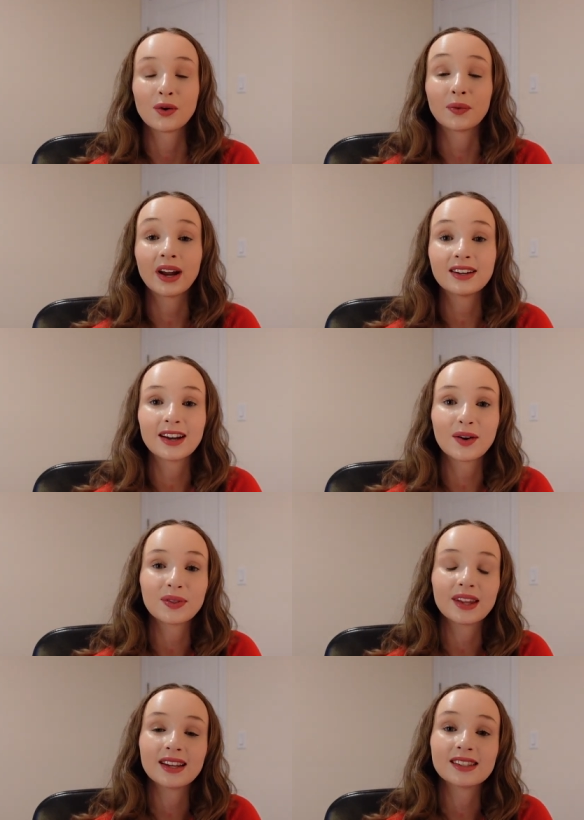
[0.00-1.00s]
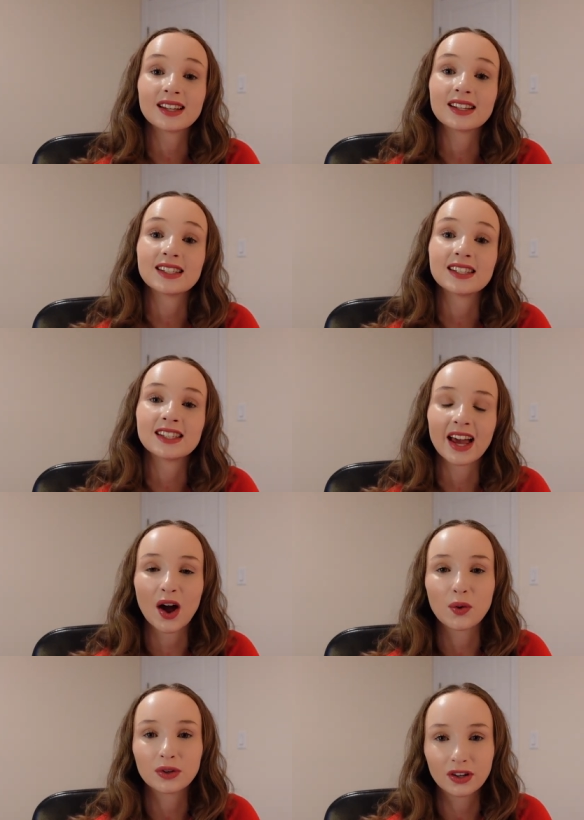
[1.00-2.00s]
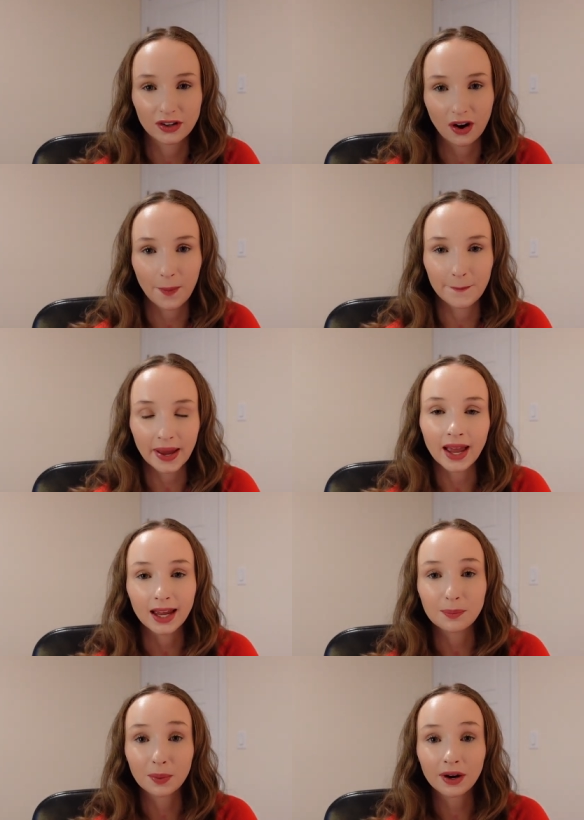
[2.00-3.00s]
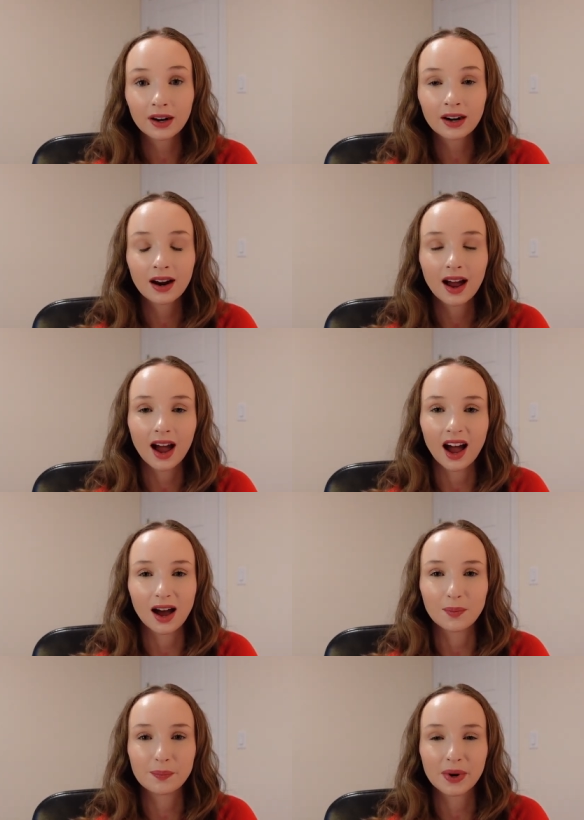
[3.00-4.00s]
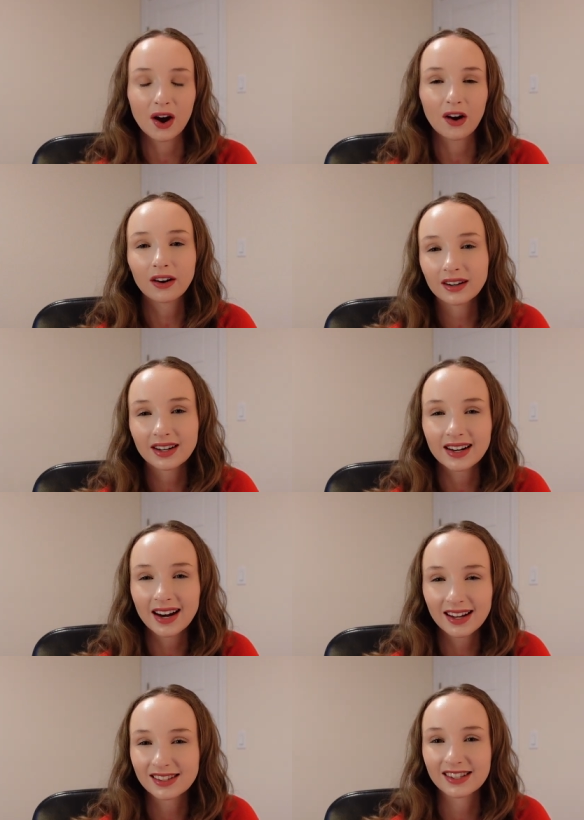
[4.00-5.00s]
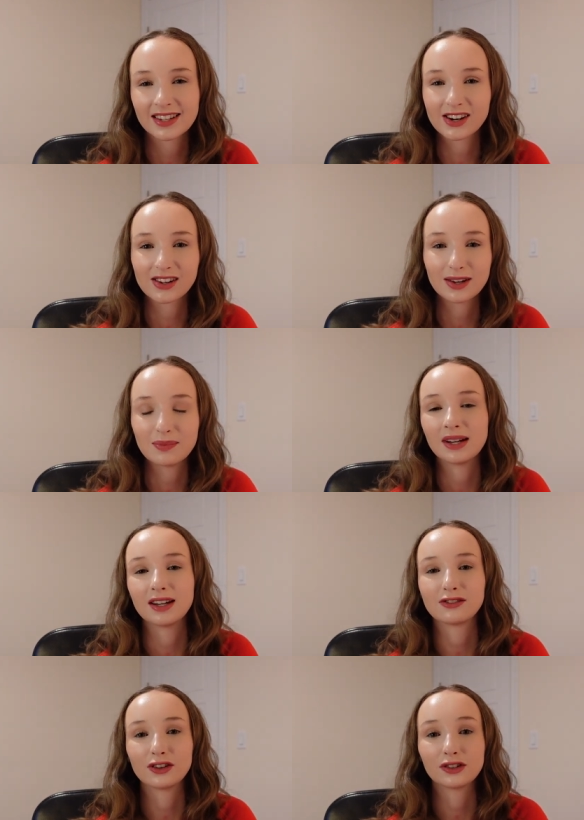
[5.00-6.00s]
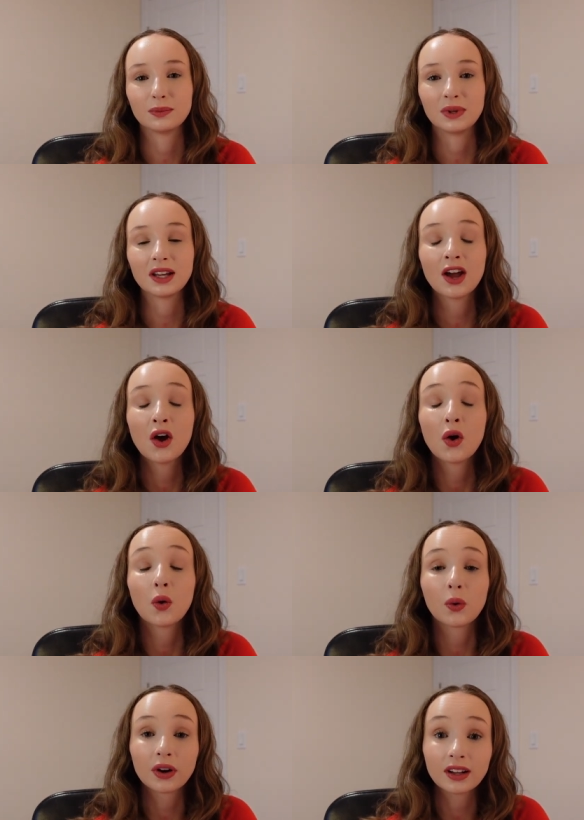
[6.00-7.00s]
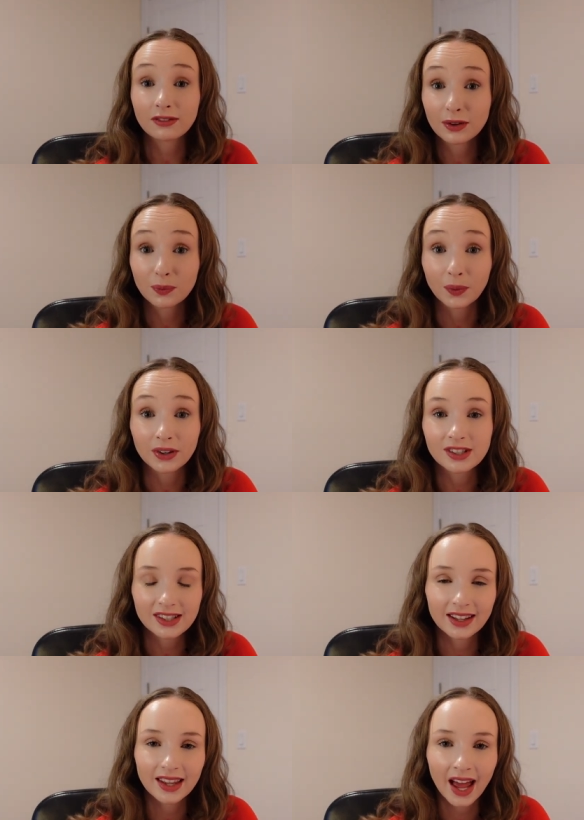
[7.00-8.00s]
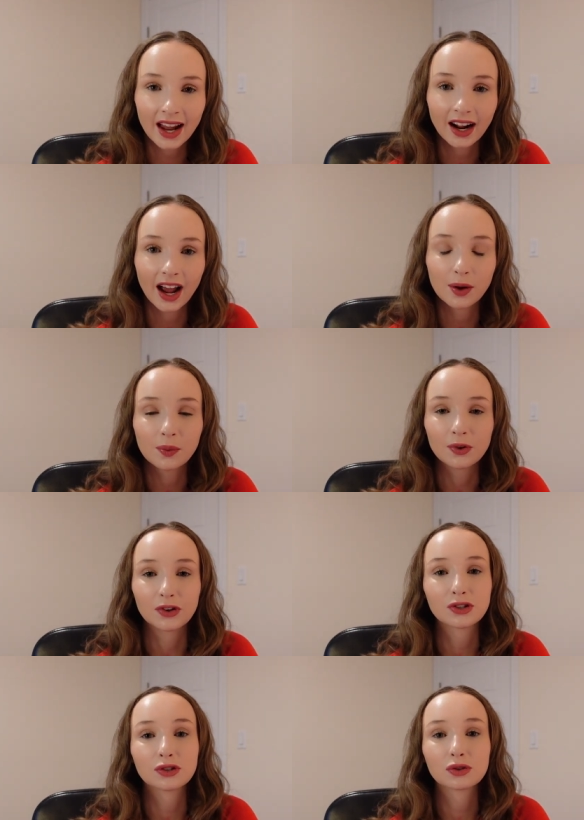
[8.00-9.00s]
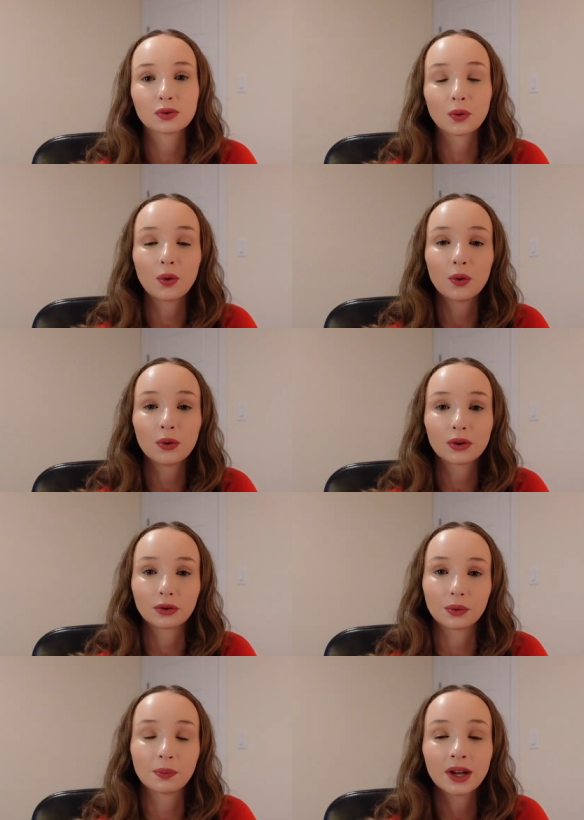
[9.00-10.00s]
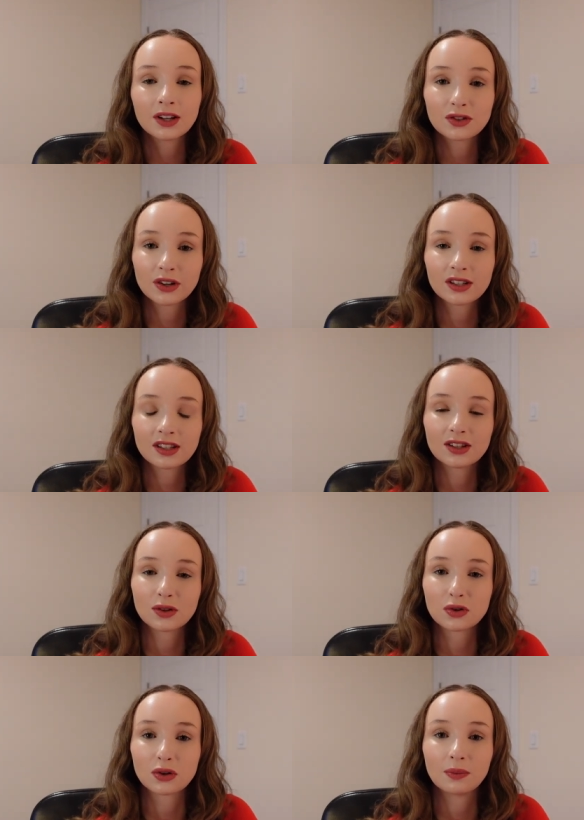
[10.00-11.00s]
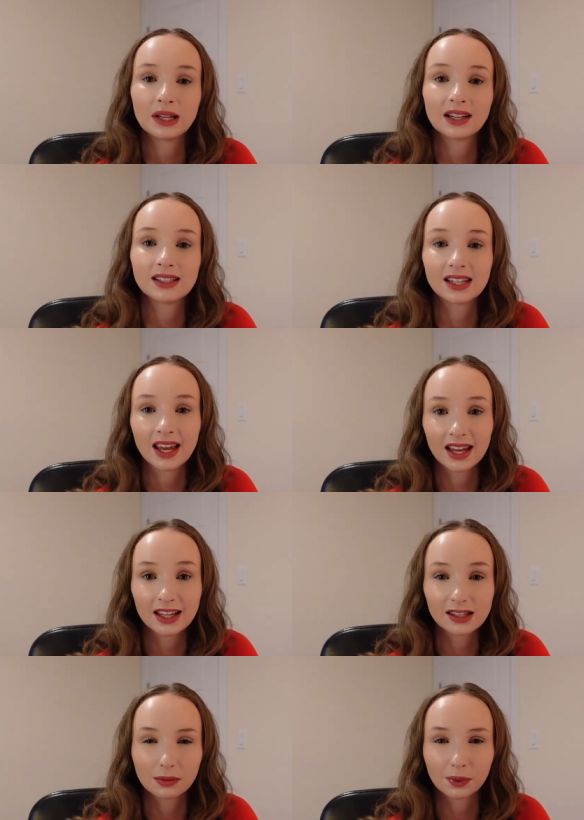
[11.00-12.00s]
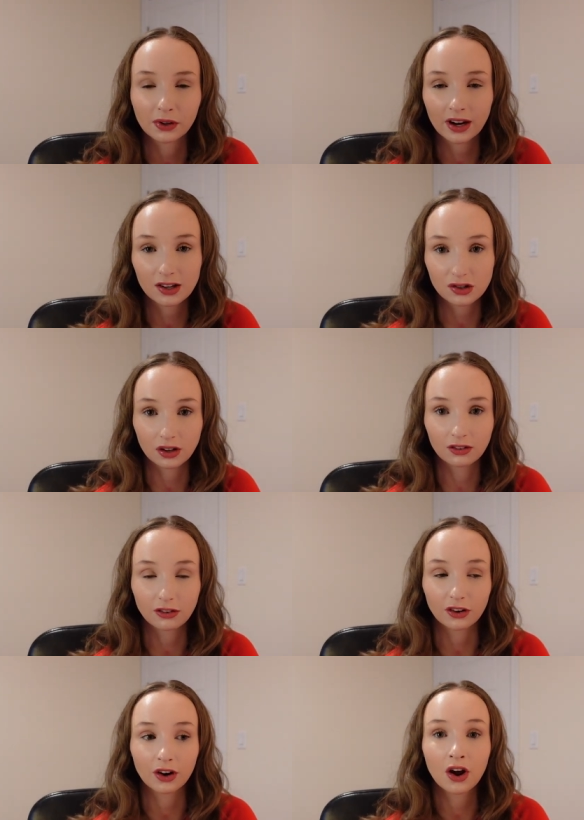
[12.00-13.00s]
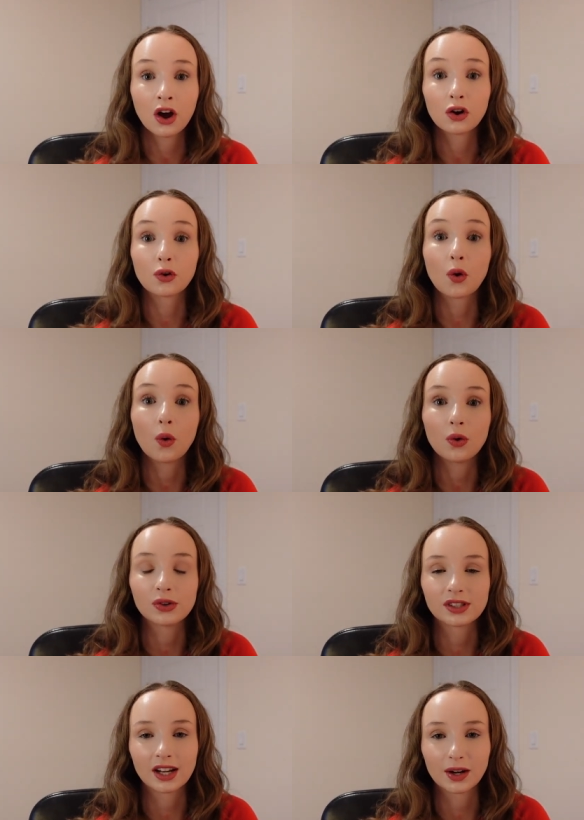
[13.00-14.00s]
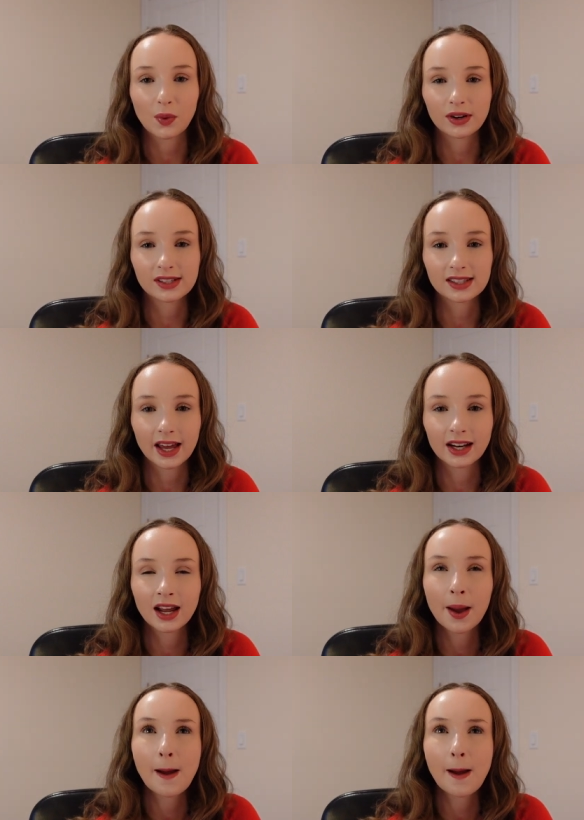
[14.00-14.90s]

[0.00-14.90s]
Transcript: write down things that sound good on paper um, but aren't necessarily meaningful to me. Or even worse than that, I will scroll through Pinterest and social media to get inspiration for goals that I want to set.